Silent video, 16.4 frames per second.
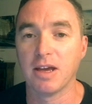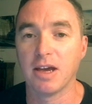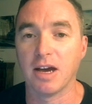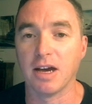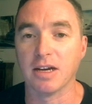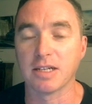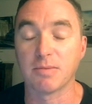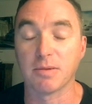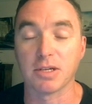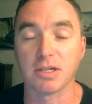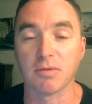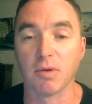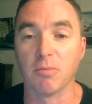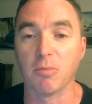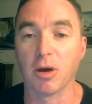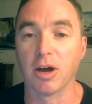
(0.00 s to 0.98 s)

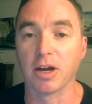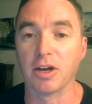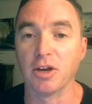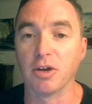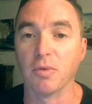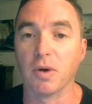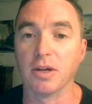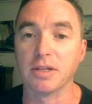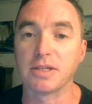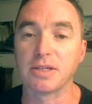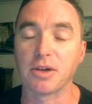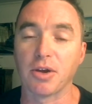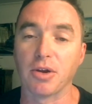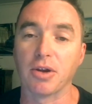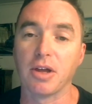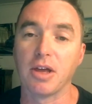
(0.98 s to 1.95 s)
especially when buying a new one.
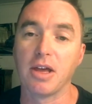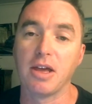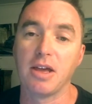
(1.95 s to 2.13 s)
So